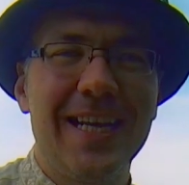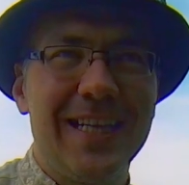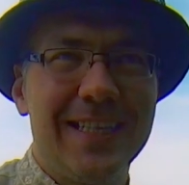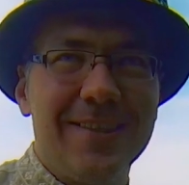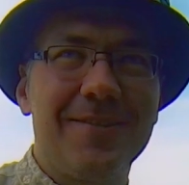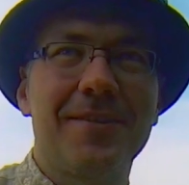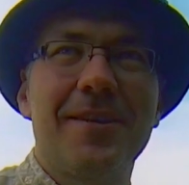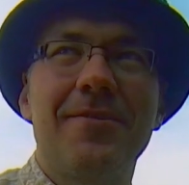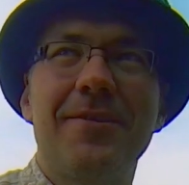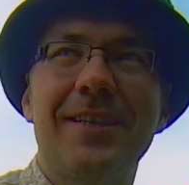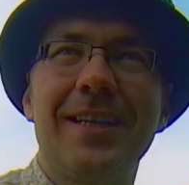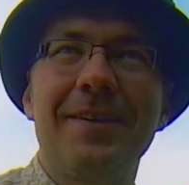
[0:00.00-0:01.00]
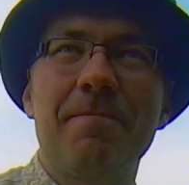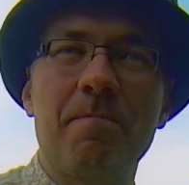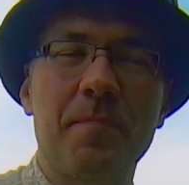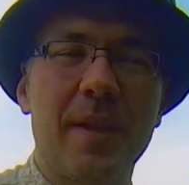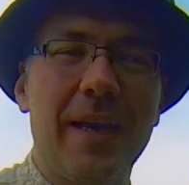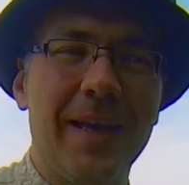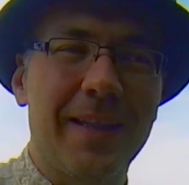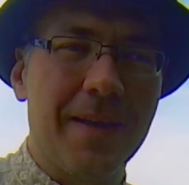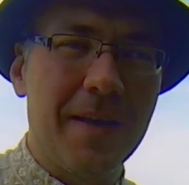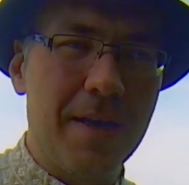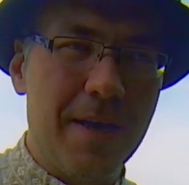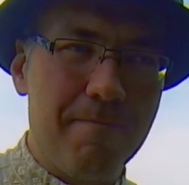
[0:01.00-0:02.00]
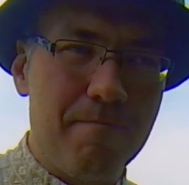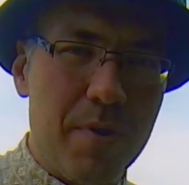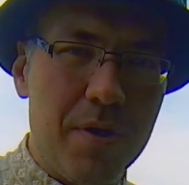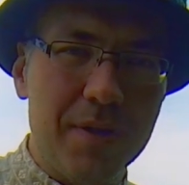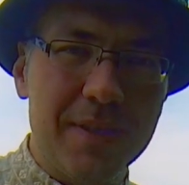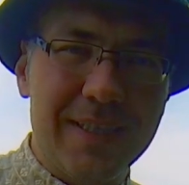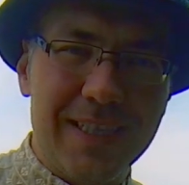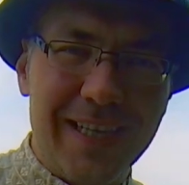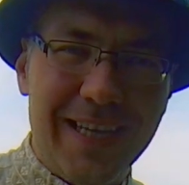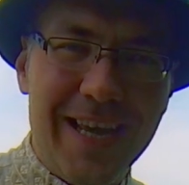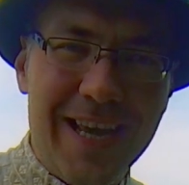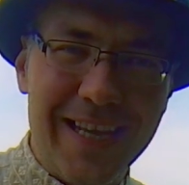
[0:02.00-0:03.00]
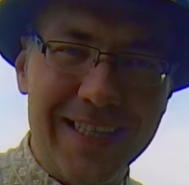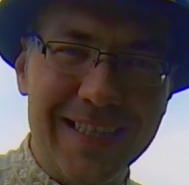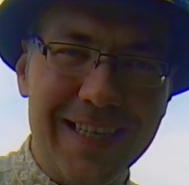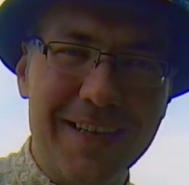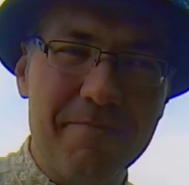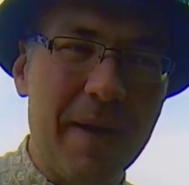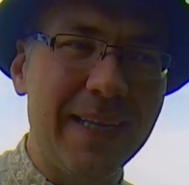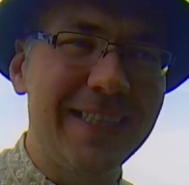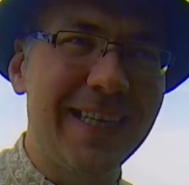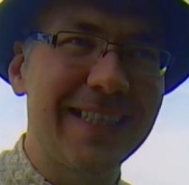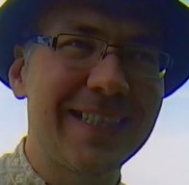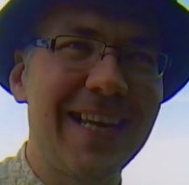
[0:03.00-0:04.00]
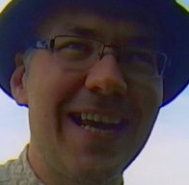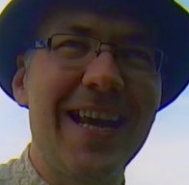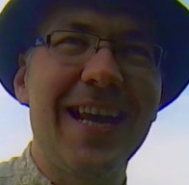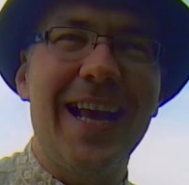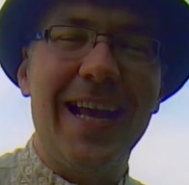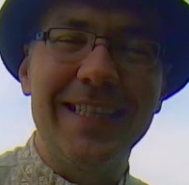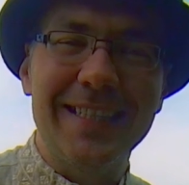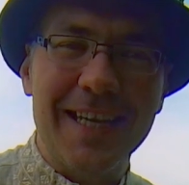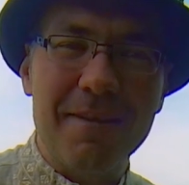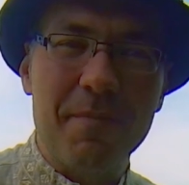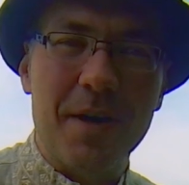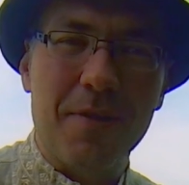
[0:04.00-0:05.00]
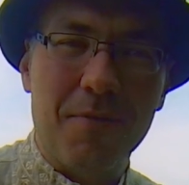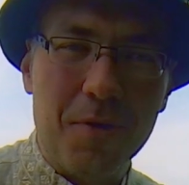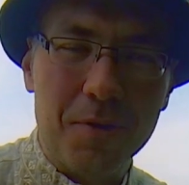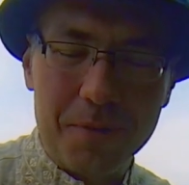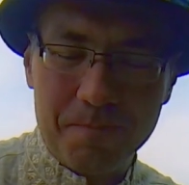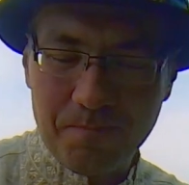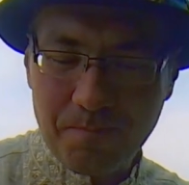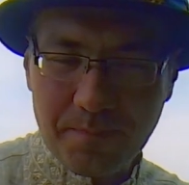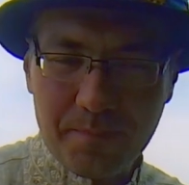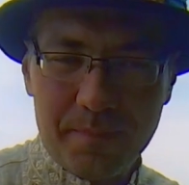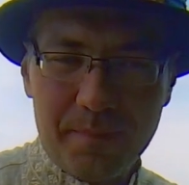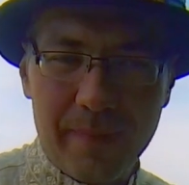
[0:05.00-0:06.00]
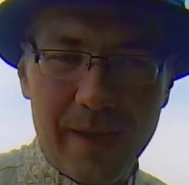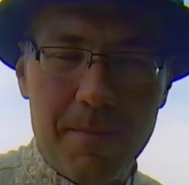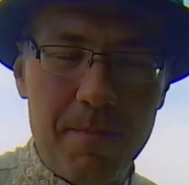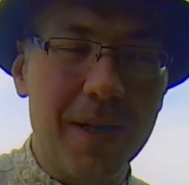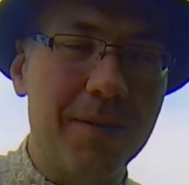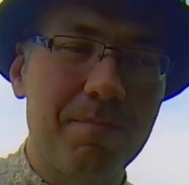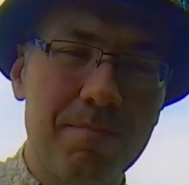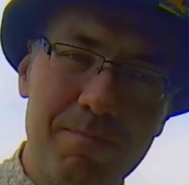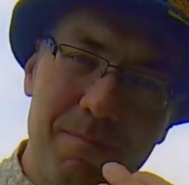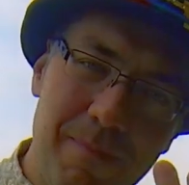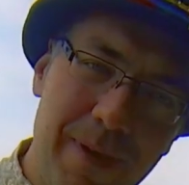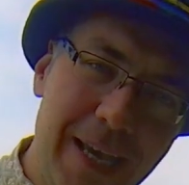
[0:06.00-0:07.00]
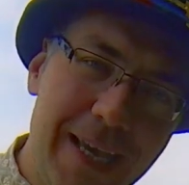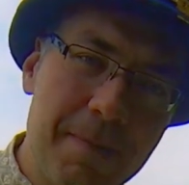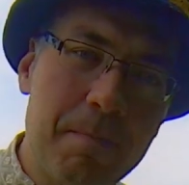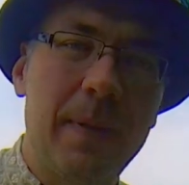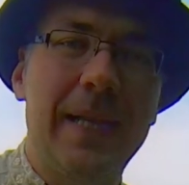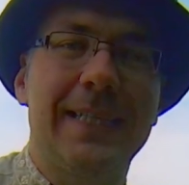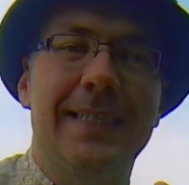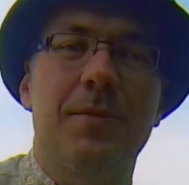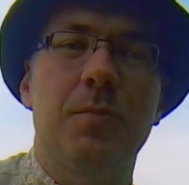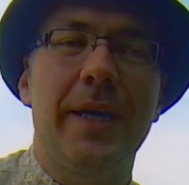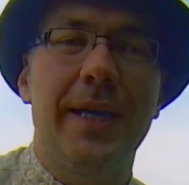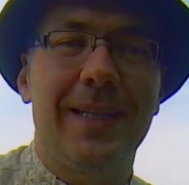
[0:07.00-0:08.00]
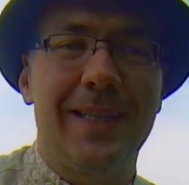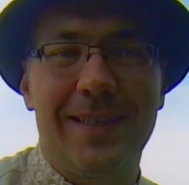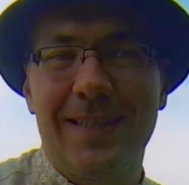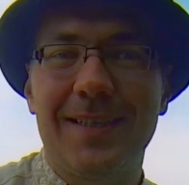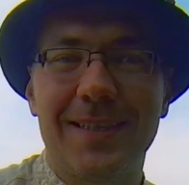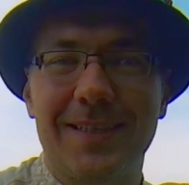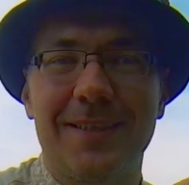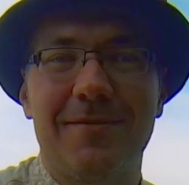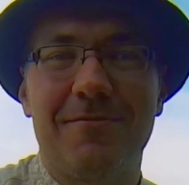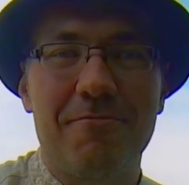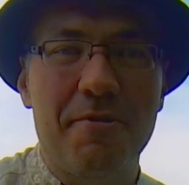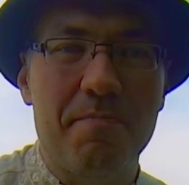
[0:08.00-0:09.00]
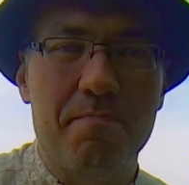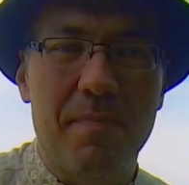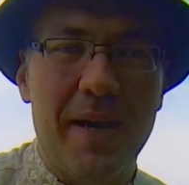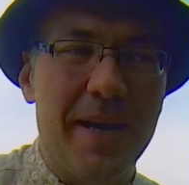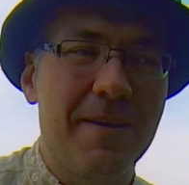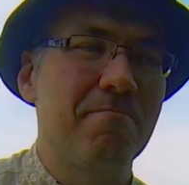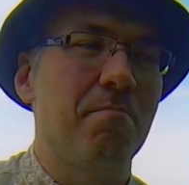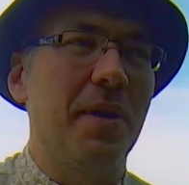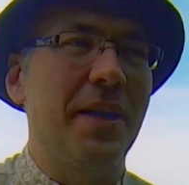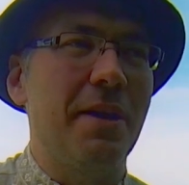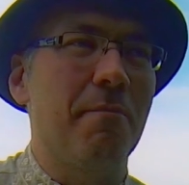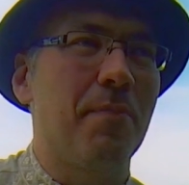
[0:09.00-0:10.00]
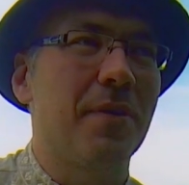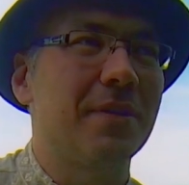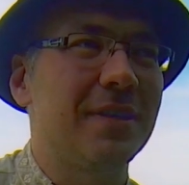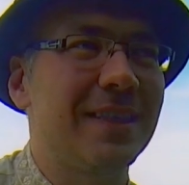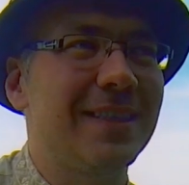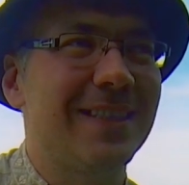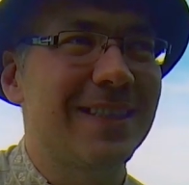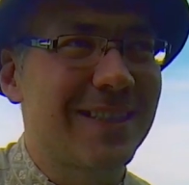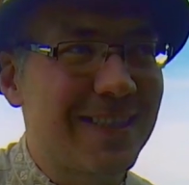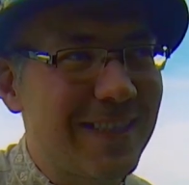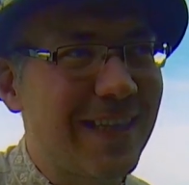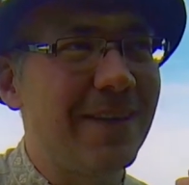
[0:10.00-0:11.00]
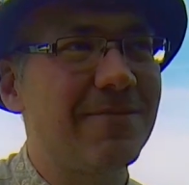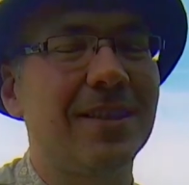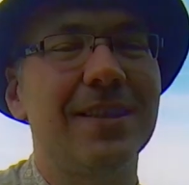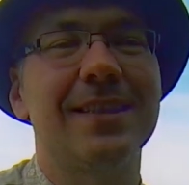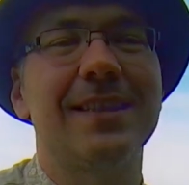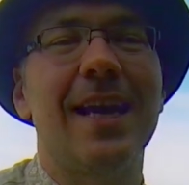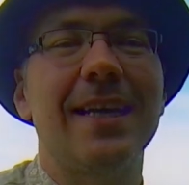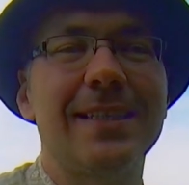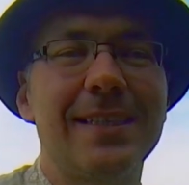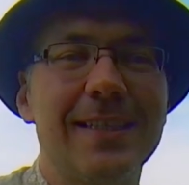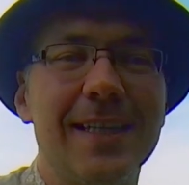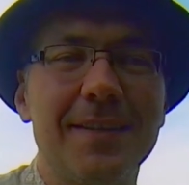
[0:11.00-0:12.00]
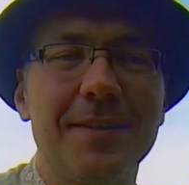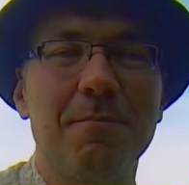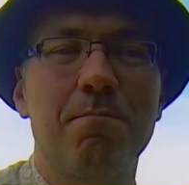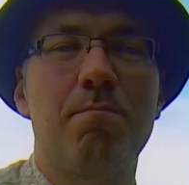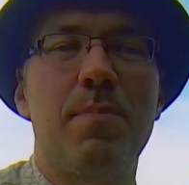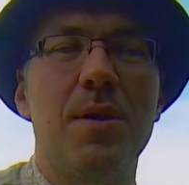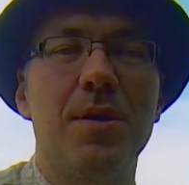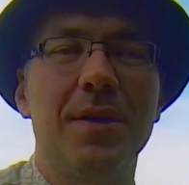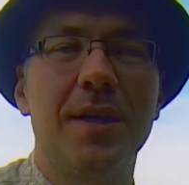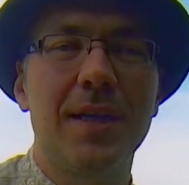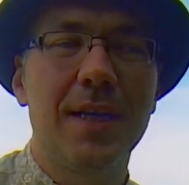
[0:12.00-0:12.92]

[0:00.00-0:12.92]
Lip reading: So currently it burns inside my chest, inside my throat, but in a pleasant way. It doesn't rip my body apart. It just gives this subtle burn